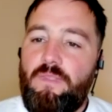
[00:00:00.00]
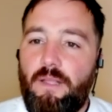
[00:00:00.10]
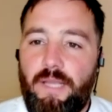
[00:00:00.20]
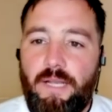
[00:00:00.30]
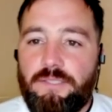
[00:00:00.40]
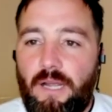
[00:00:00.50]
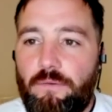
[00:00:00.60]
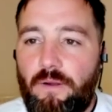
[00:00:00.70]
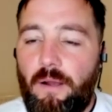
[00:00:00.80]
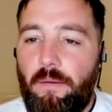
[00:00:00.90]
Yeah.
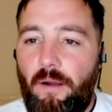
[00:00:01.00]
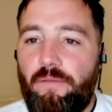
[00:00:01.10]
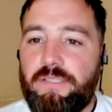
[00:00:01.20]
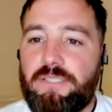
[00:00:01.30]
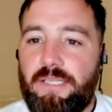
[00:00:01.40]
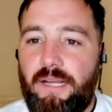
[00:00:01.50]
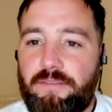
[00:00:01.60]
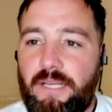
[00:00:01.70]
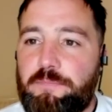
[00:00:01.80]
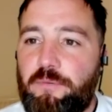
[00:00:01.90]
So obviously they're
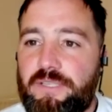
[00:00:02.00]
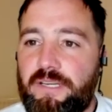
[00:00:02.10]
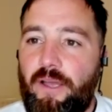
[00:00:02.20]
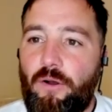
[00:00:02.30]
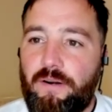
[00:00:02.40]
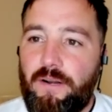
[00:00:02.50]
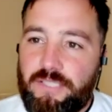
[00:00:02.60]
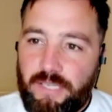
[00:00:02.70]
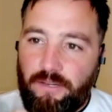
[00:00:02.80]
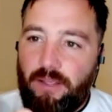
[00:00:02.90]
desperate to get on, and I
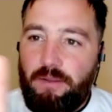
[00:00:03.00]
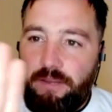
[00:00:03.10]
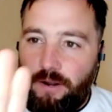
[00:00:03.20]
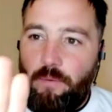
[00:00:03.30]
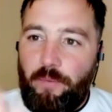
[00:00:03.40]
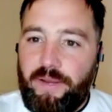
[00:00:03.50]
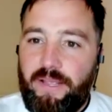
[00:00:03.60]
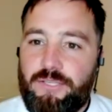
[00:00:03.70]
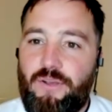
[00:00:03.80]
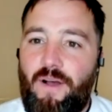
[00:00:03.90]
said, when we
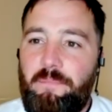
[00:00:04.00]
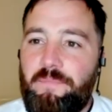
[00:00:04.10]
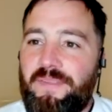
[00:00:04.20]
get time,